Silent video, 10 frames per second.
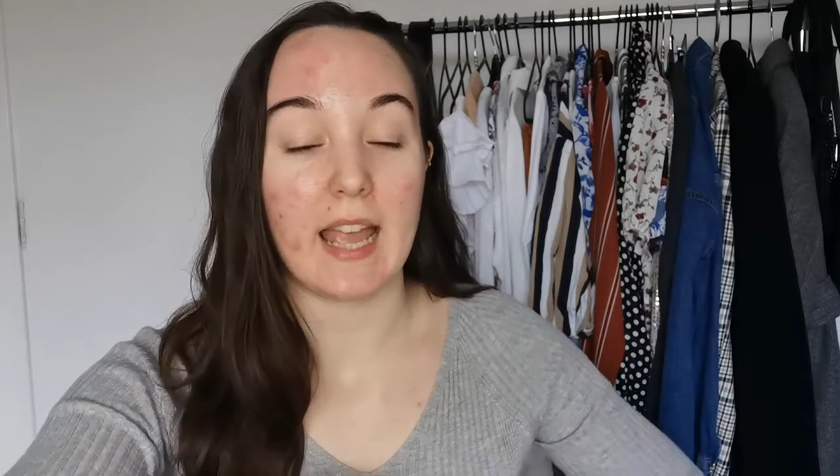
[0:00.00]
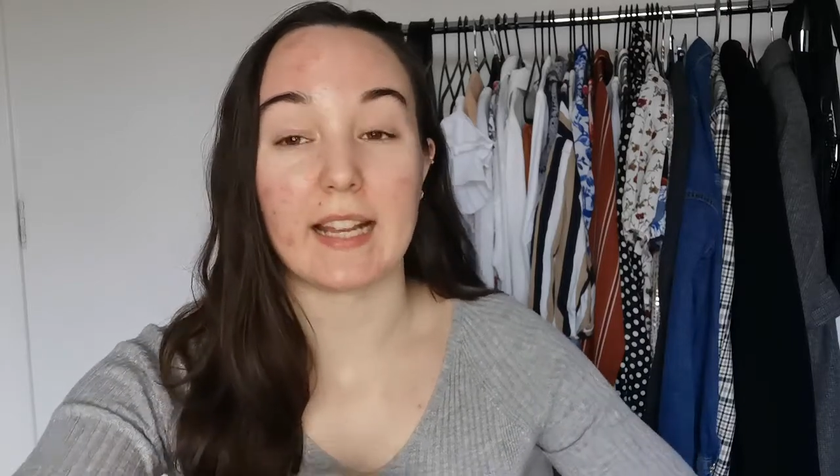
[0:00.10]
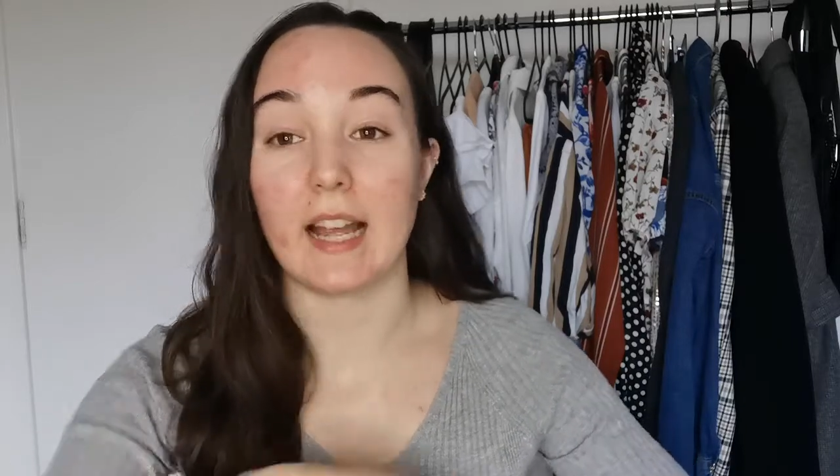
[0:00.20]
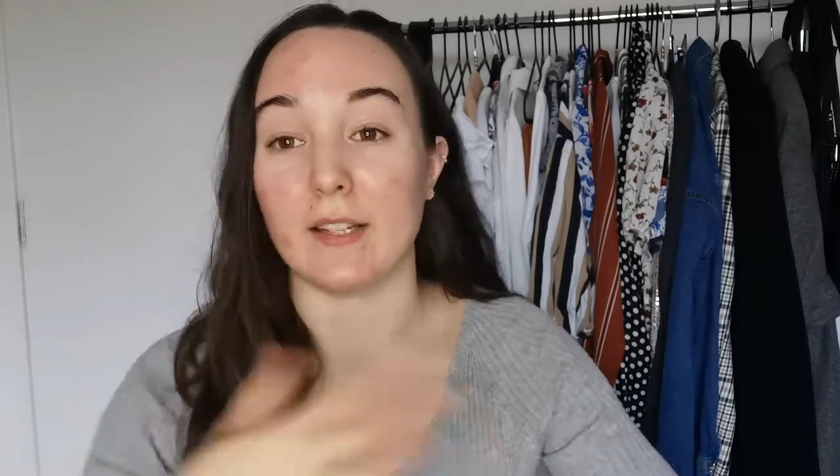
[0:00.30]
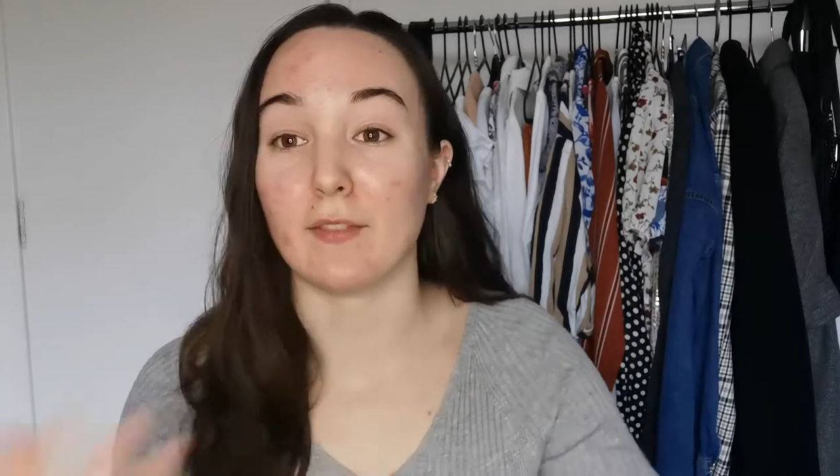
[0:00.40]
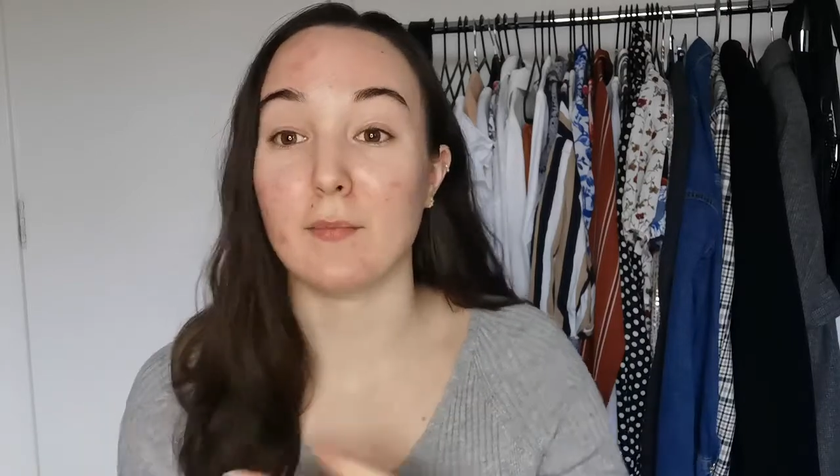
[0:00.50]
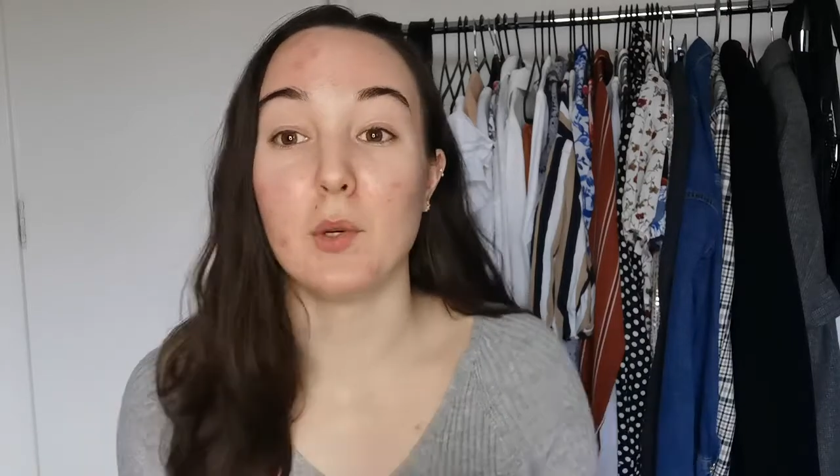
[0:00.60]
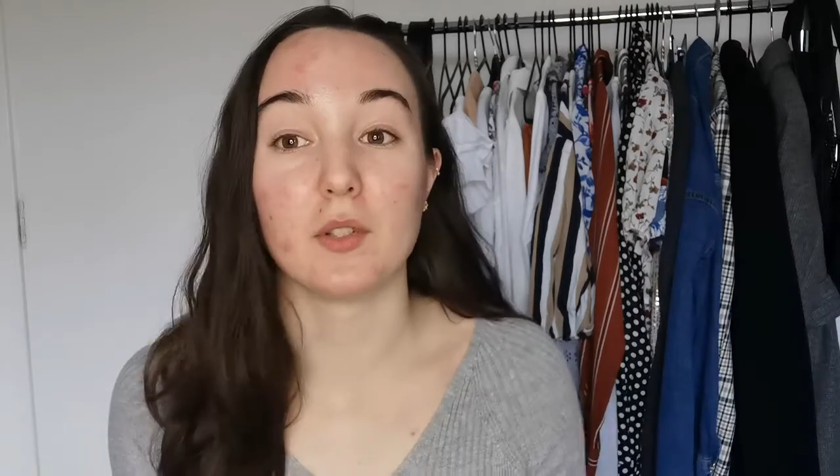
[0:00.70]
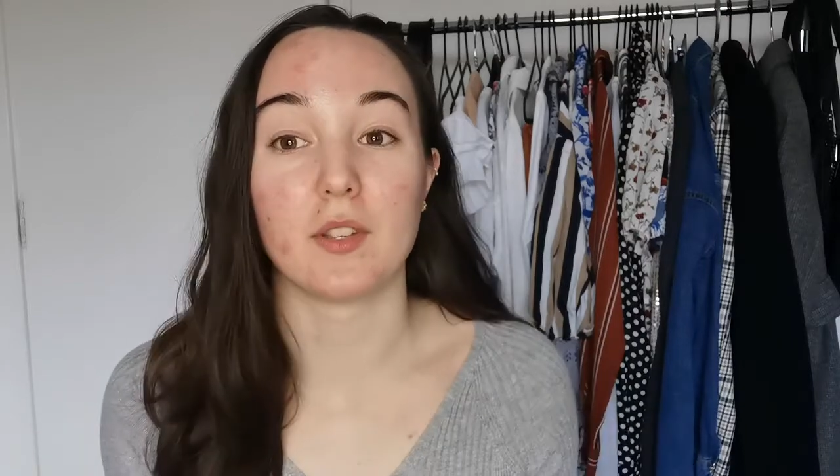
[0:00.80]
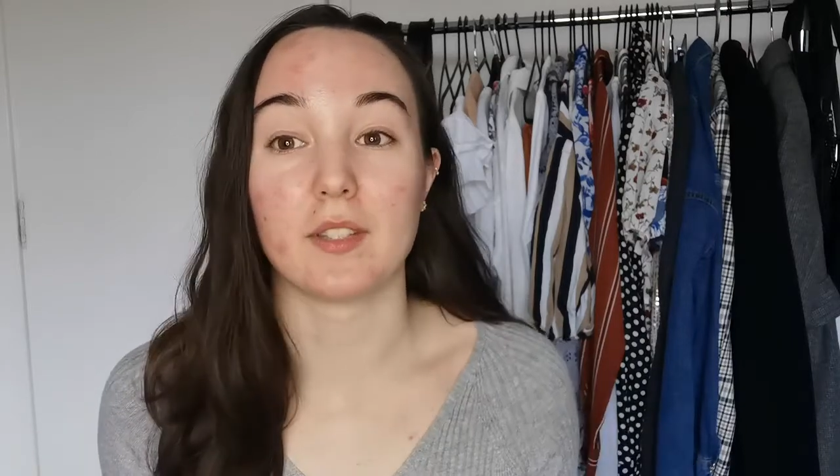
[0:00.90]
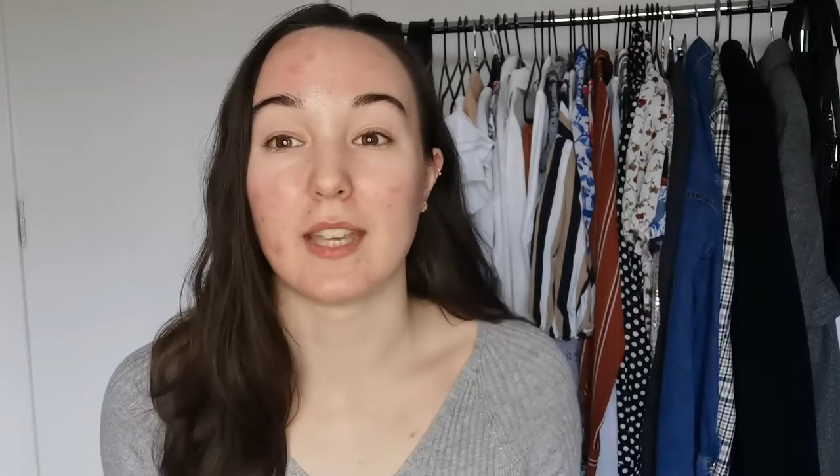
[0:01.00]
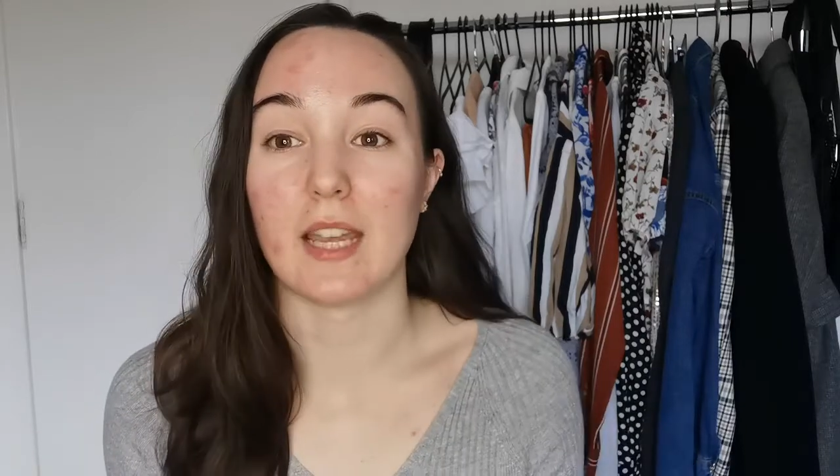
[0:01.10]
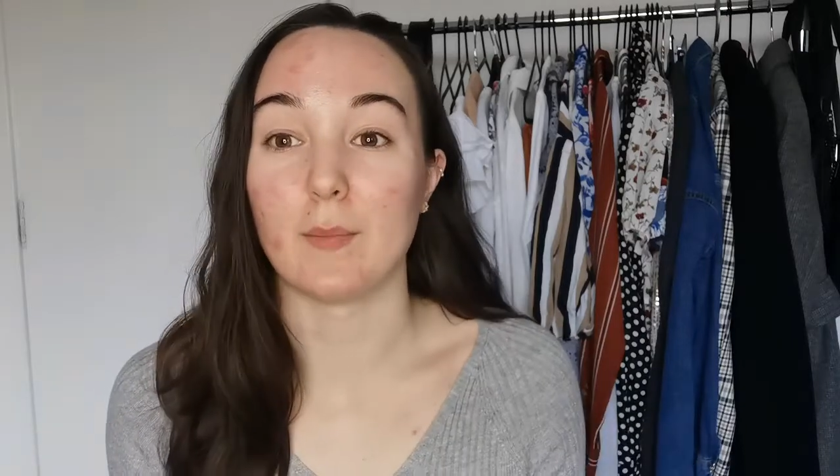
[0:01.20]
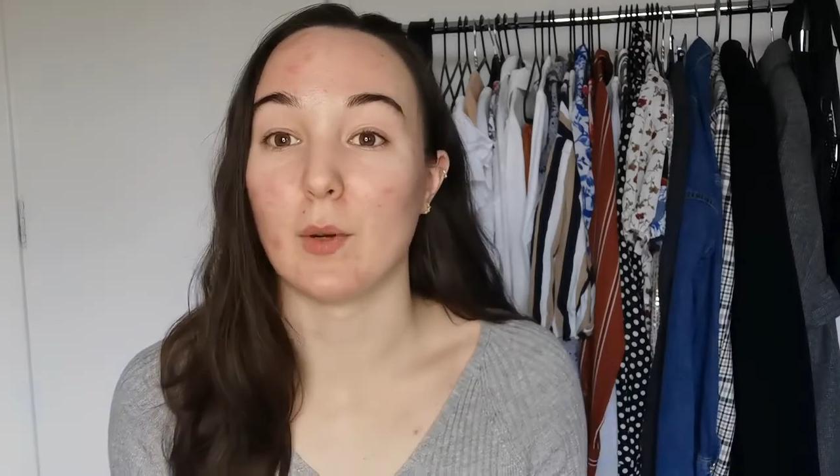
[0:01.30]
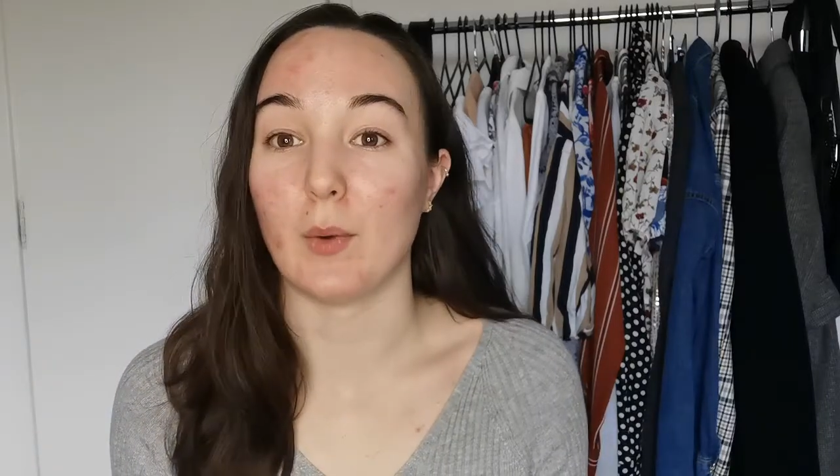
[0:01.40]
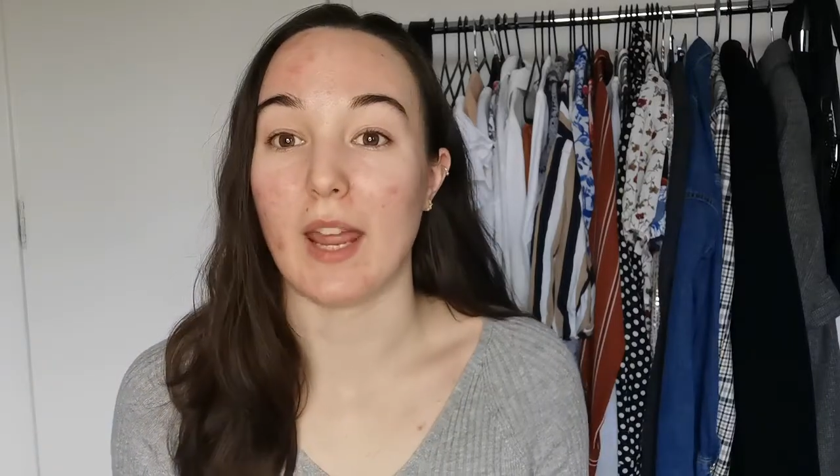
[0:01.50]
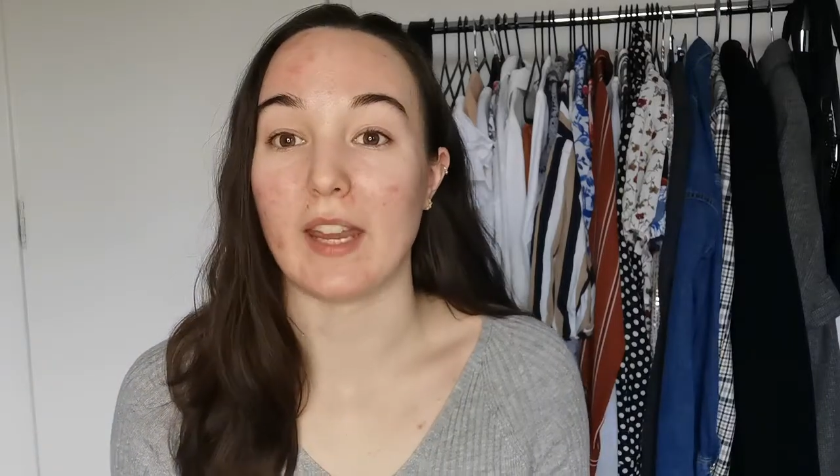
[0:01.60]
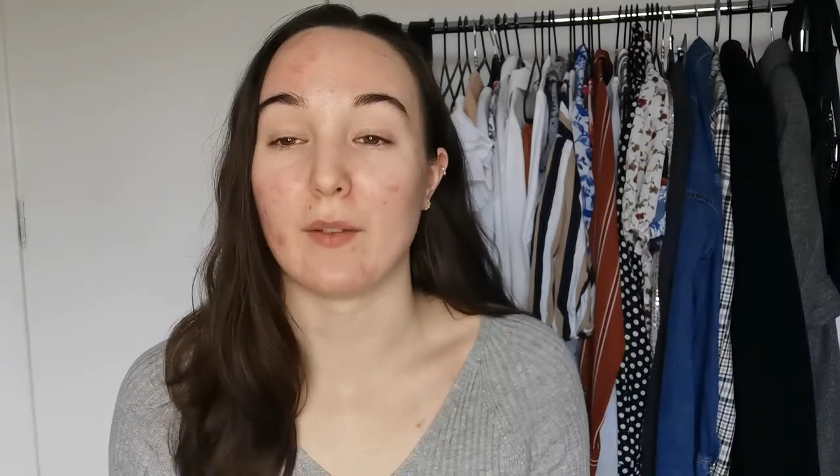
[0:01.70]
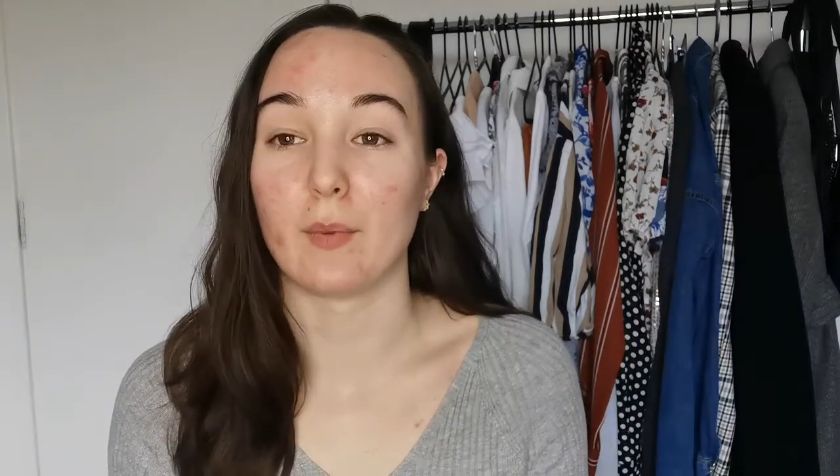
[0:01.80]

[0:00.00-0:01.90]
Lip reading: a kind of more sustainable way